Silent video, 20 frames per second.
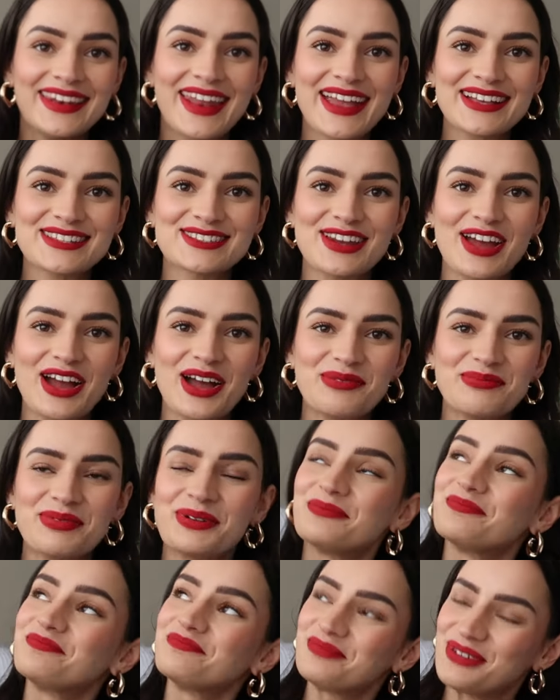Next up,
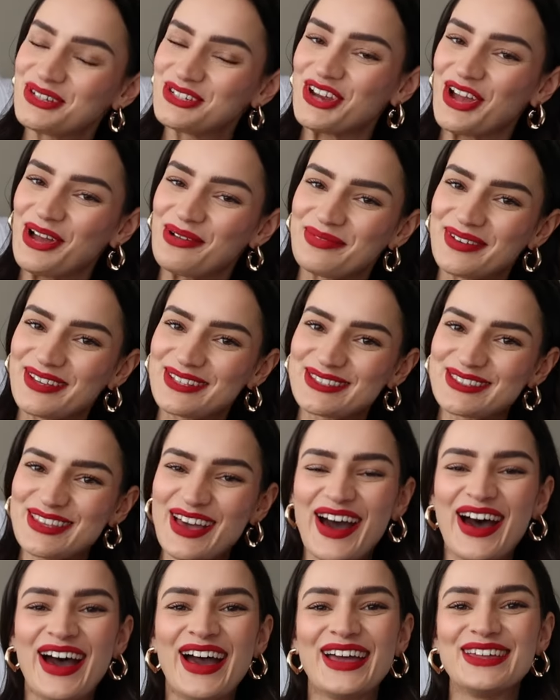pajamas.
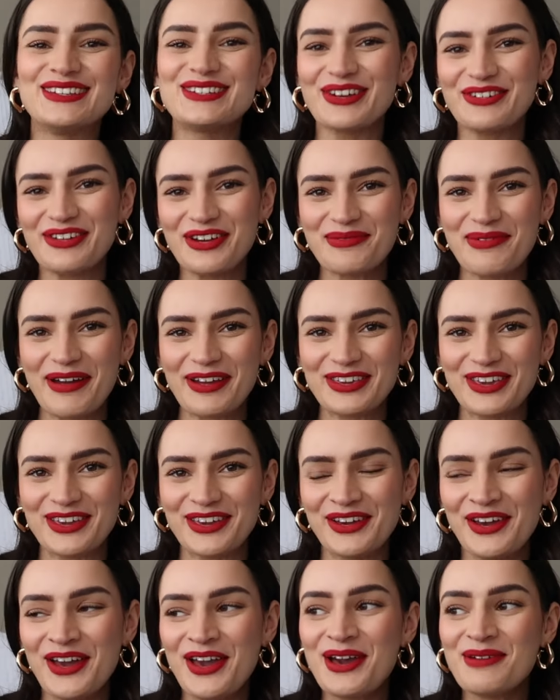I don't know about
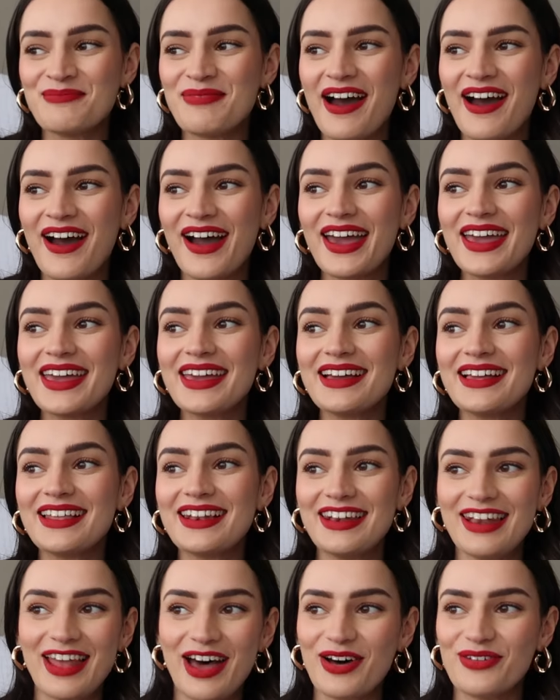you, but I
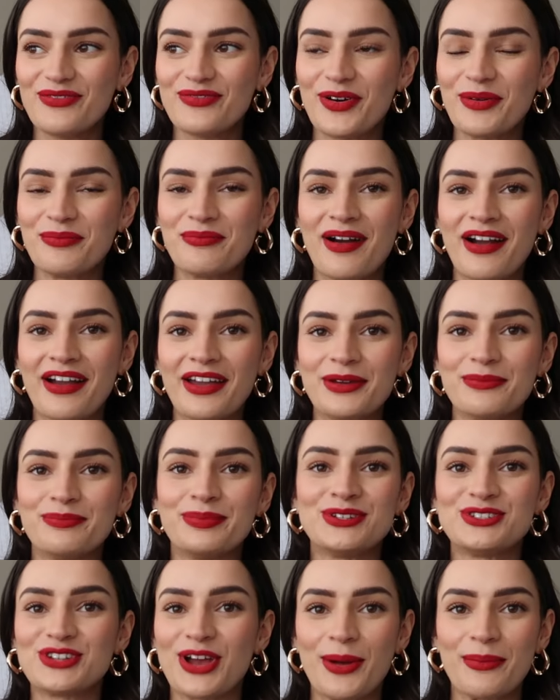love my
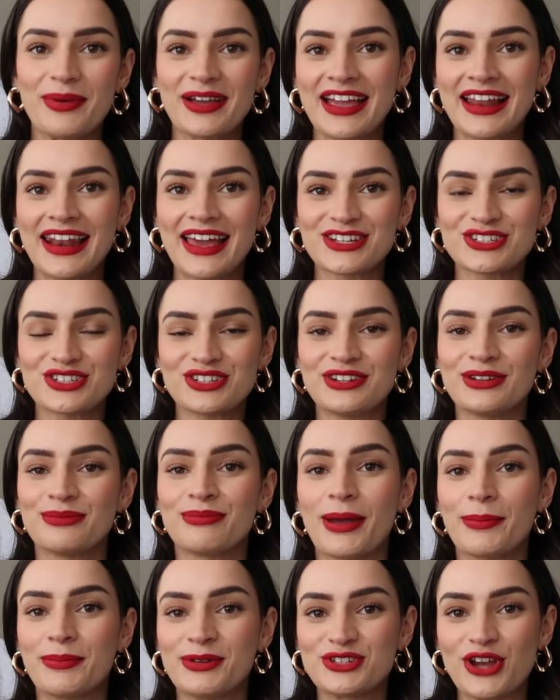pajama collection and
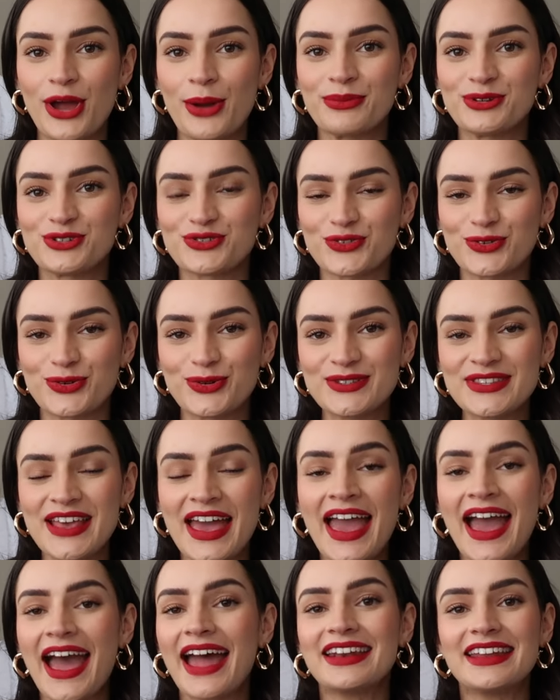my pajama drawers.
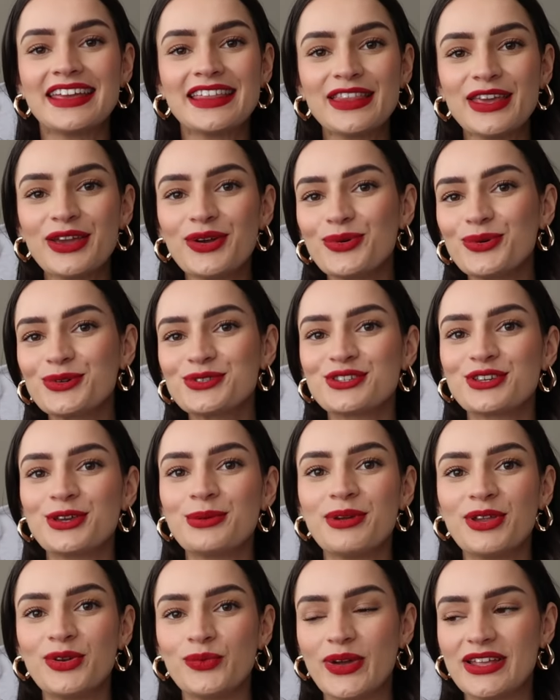And in the
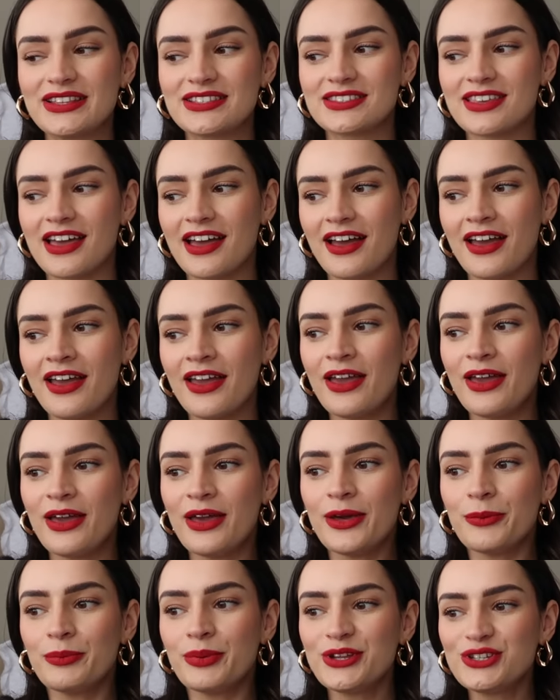autumn and winter,
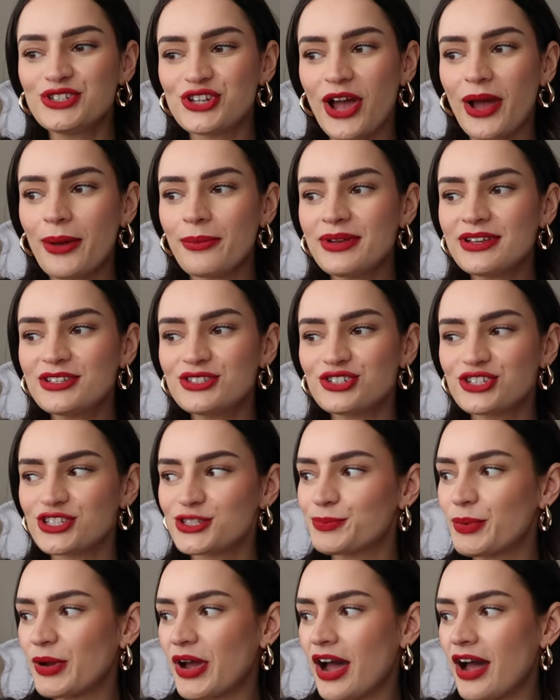pajamas
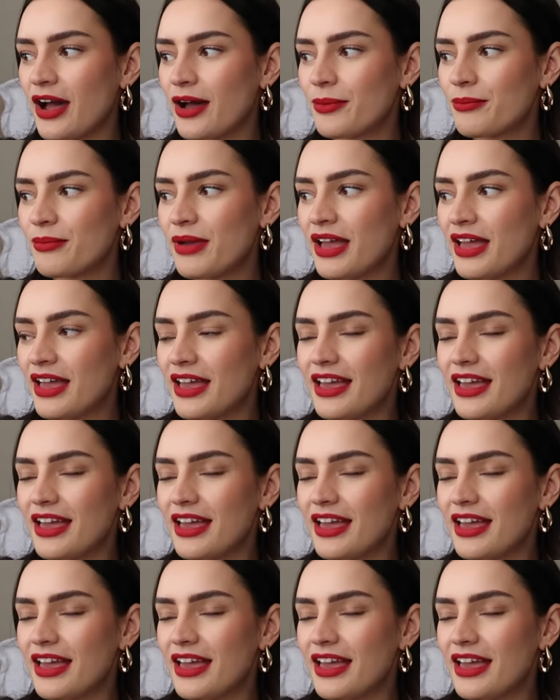just become